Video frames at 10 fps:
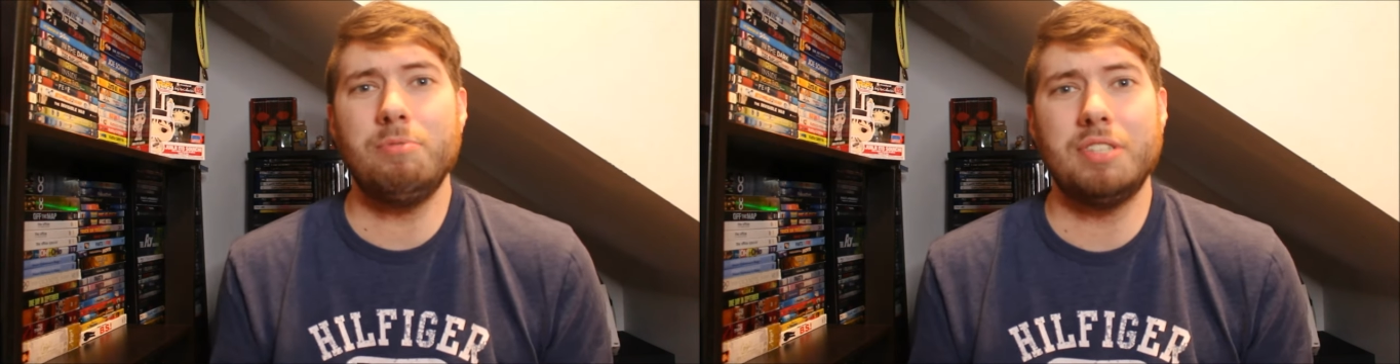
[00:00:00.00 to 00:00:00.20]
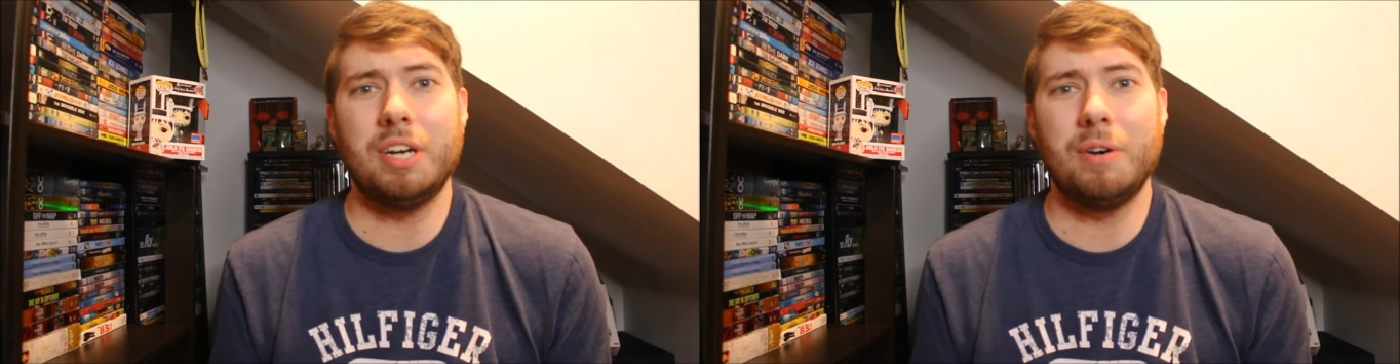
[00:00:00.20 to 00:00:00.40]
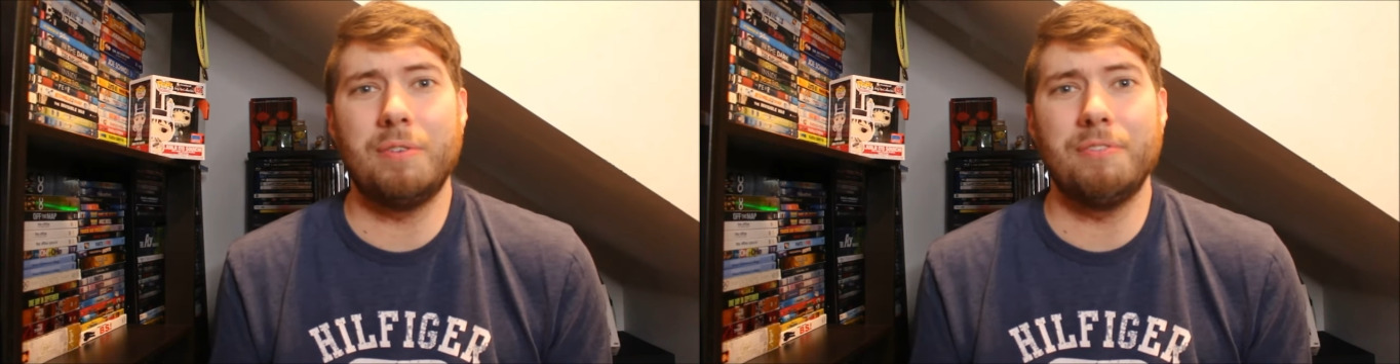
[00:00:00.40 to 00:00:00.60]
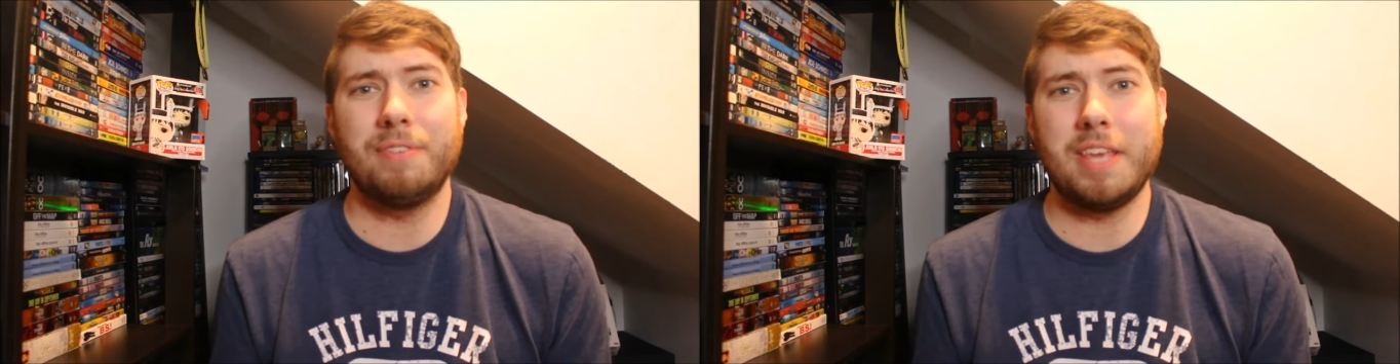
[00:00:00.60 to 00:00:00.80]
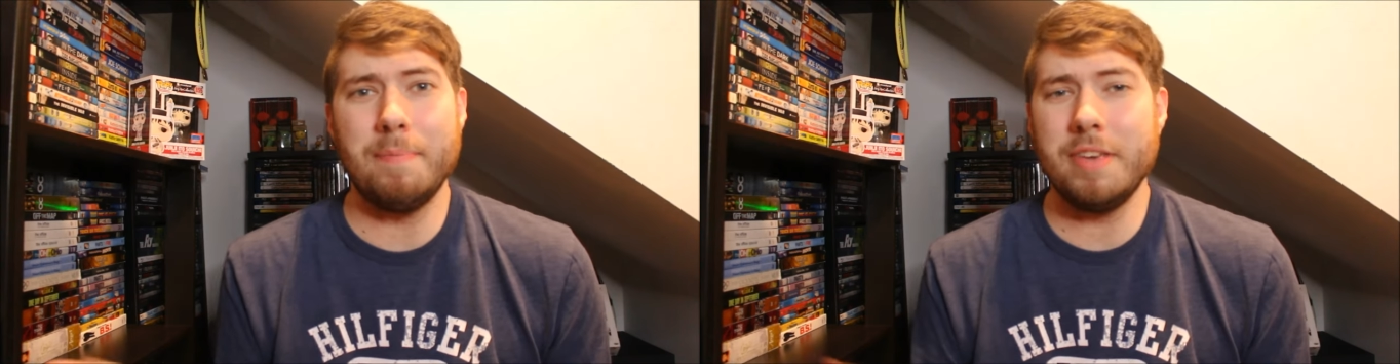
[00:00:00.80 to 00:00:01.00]
so
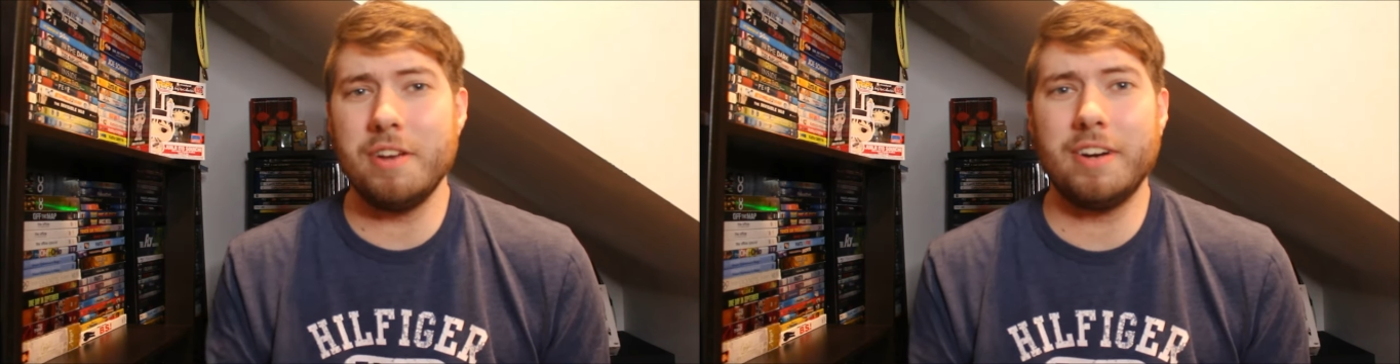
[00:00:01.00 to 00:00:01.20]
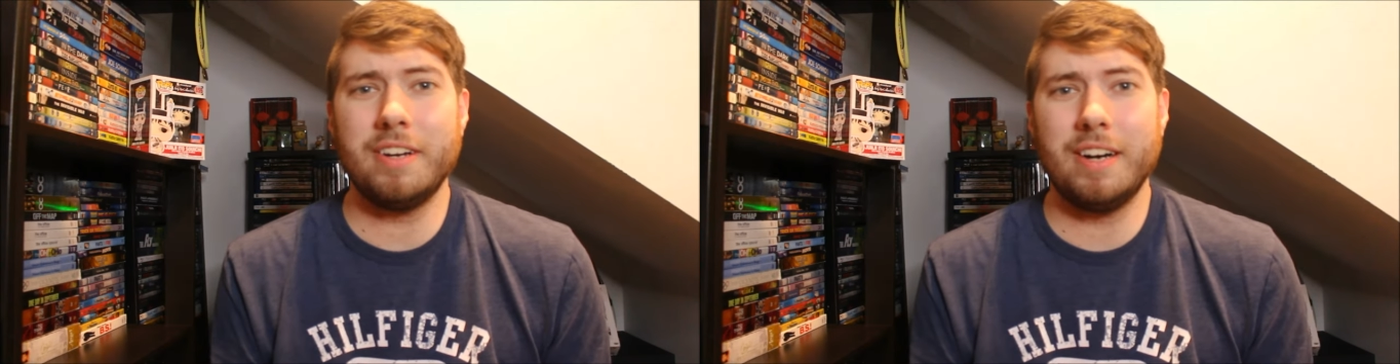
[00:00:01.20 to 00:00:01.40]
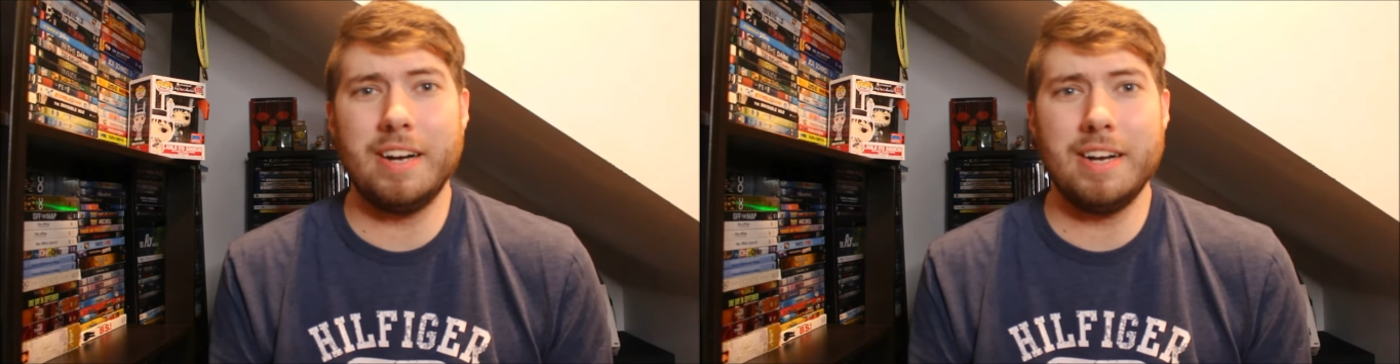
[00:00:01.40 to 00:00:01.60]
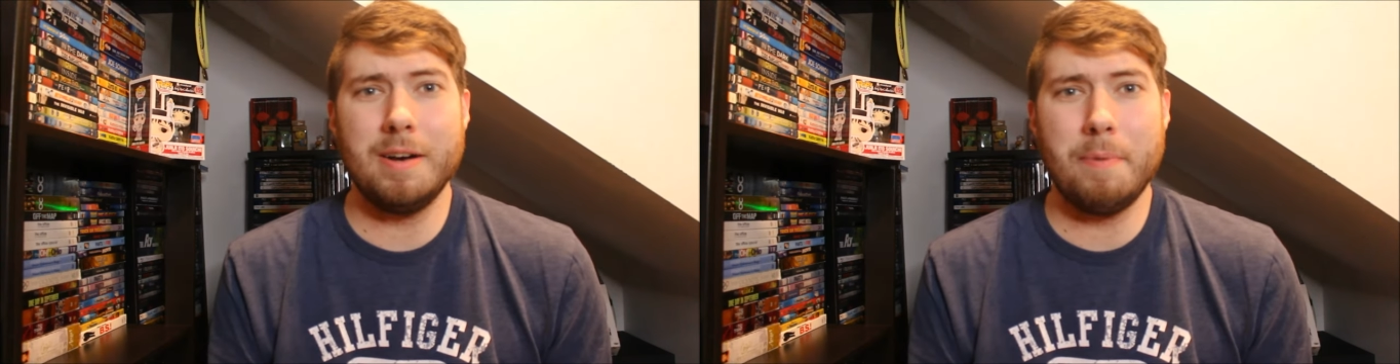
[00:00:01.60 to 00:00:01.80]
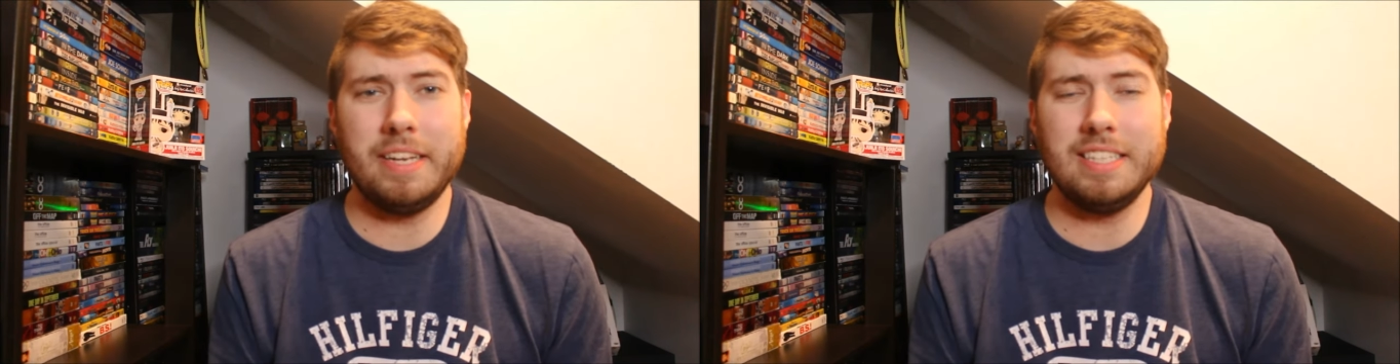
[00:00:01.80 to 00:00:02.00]
give me your
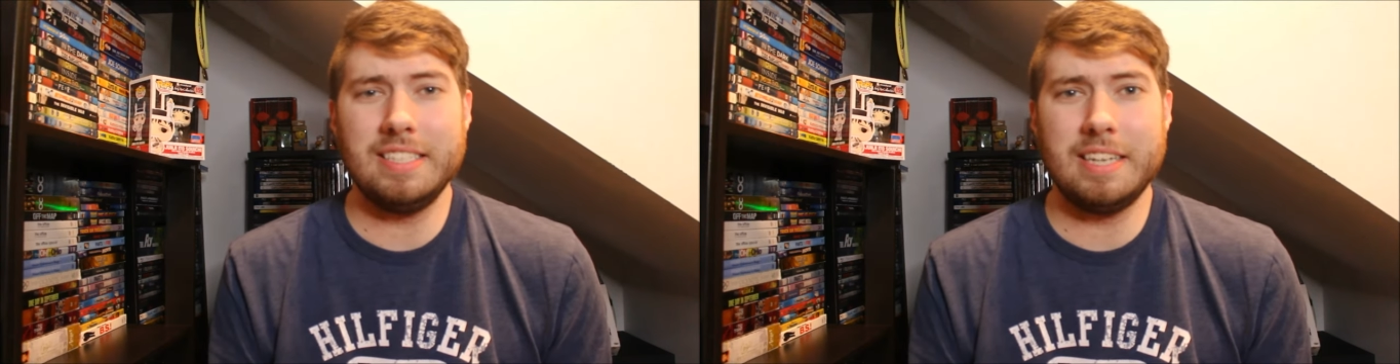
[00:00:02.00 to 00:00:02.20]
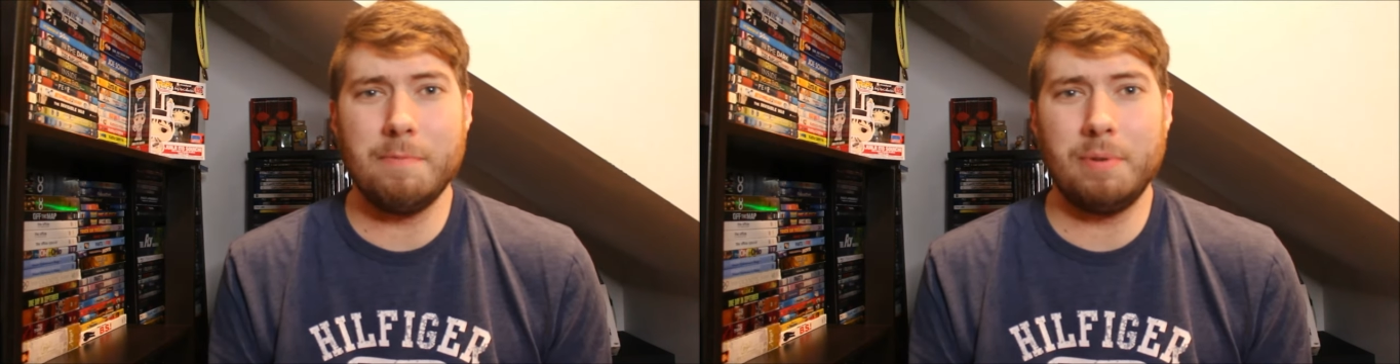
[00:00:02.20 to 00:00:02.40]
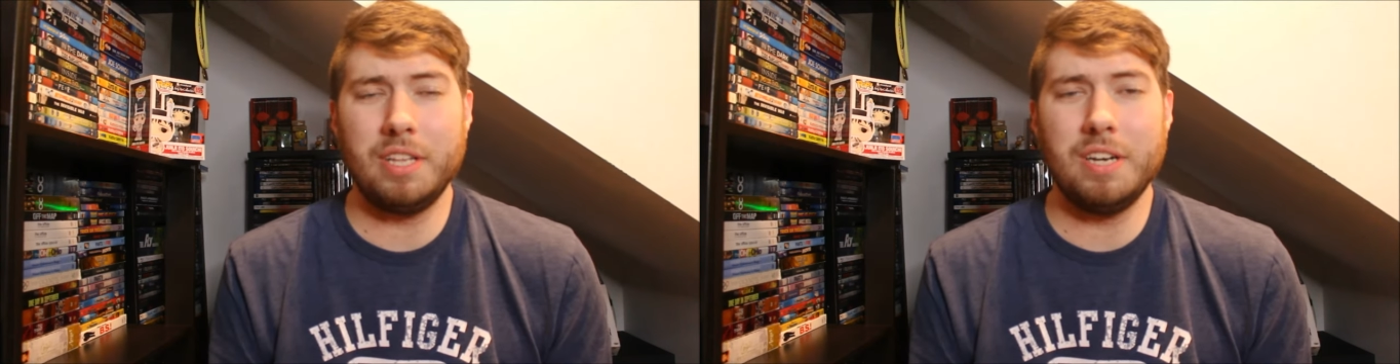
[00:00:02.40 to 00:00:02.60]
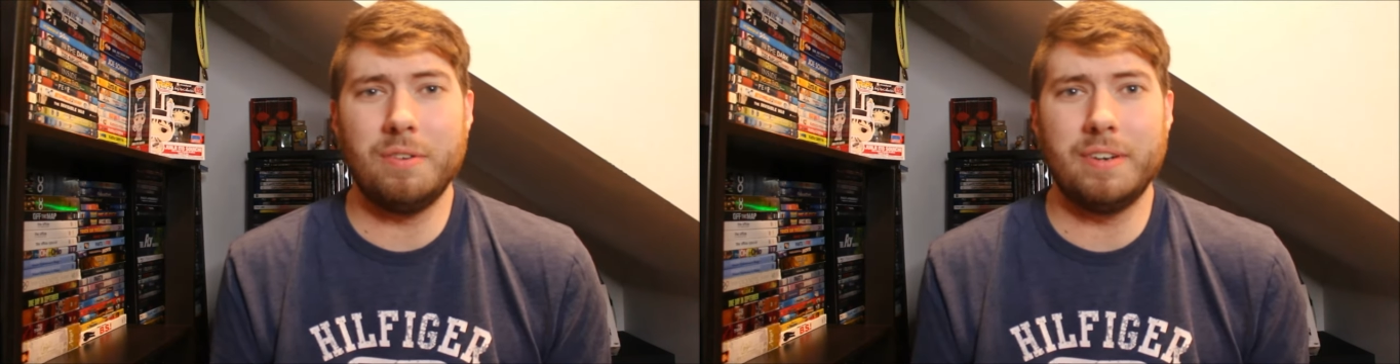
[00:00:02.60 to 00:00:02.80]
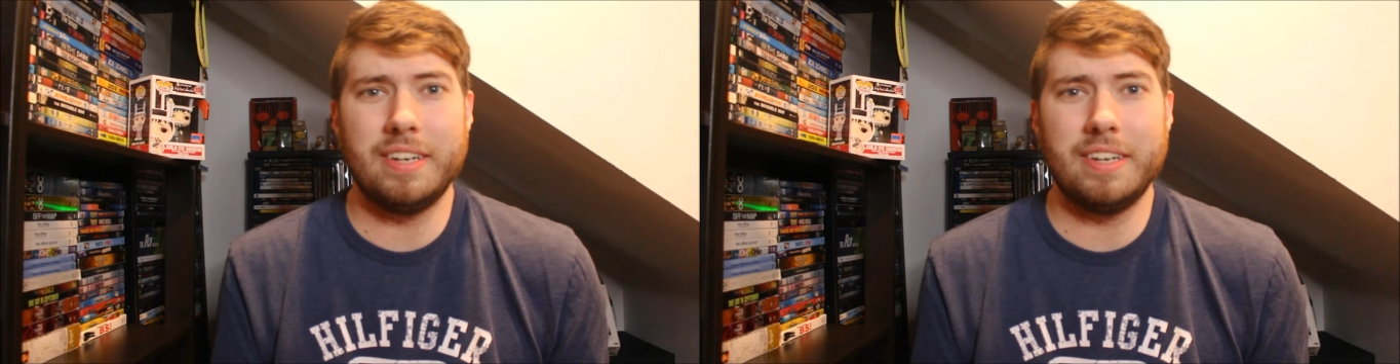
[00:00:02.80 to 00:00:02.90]
opinions down below,